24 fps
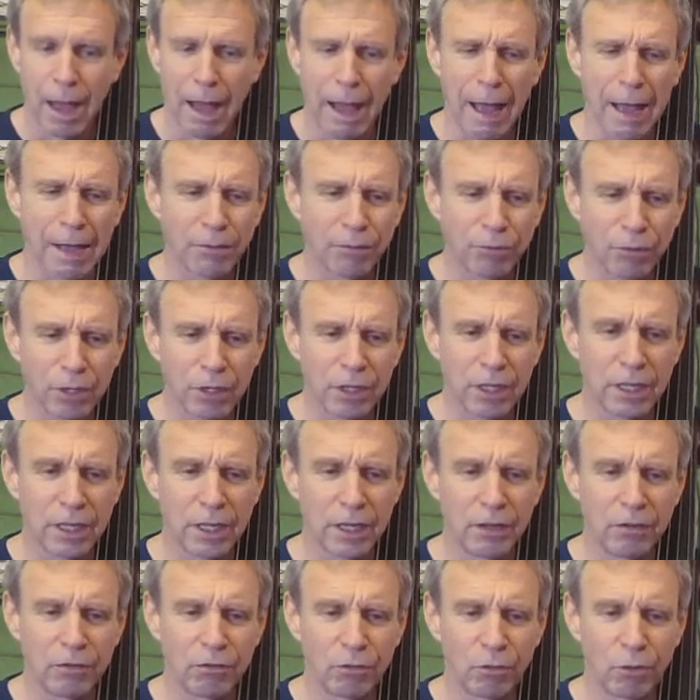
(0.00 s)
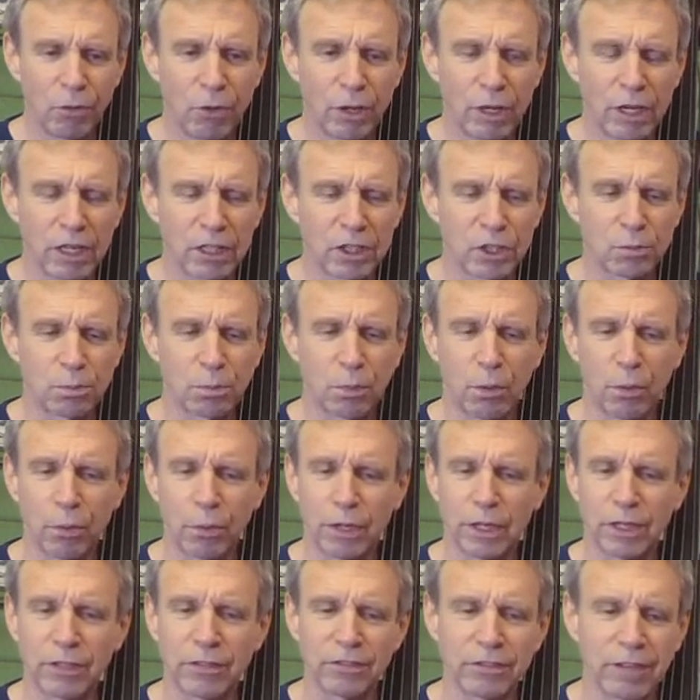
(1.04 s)
I really enjoy
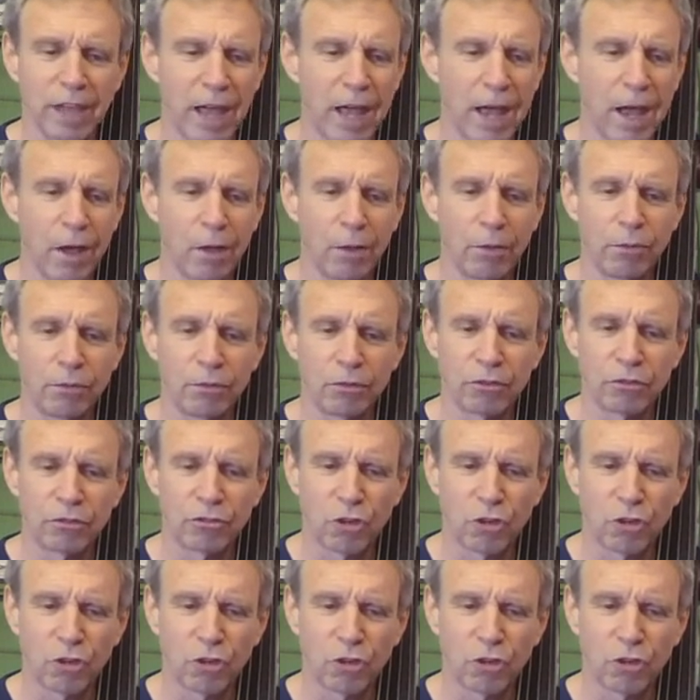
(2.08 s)
exploring sounds,